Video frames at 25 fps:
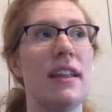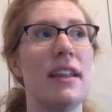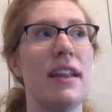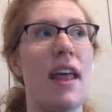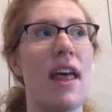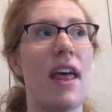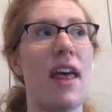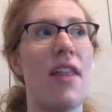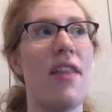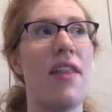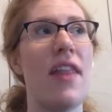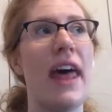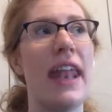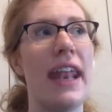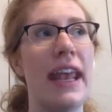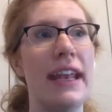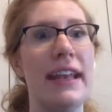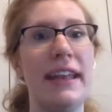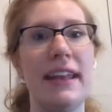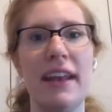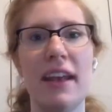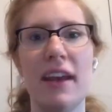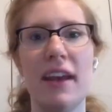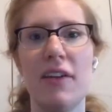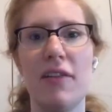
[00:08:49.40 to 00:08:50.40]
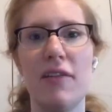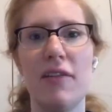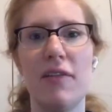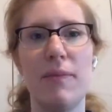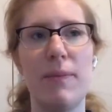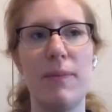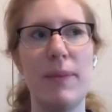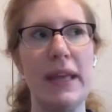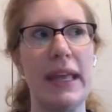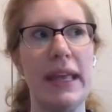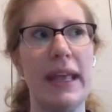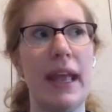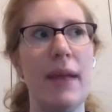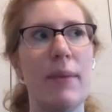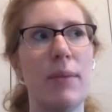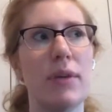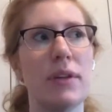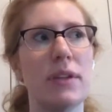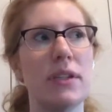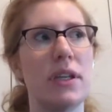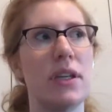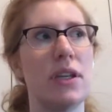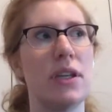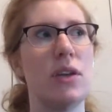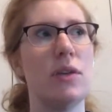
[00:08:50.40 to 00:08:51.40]
that idea of being able
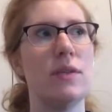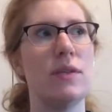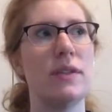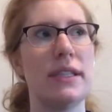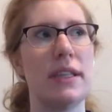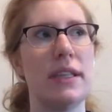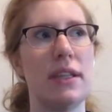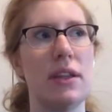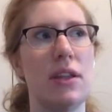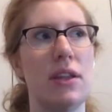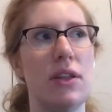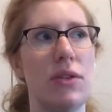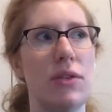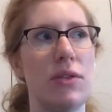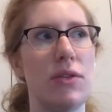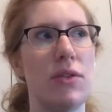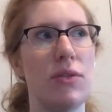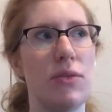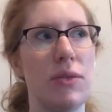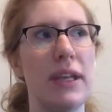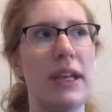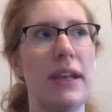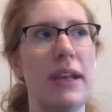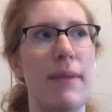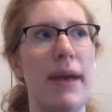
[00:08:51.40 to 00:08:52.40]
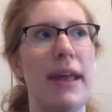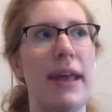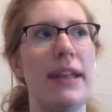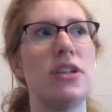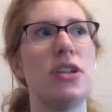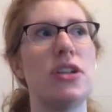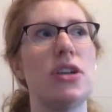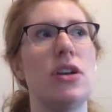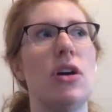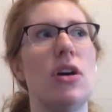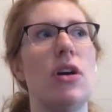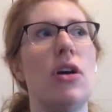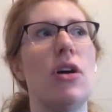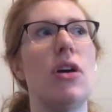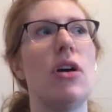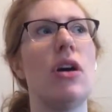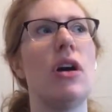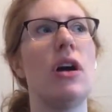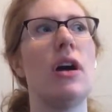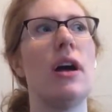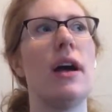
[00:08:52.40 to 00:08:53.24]
to use the three-dimensional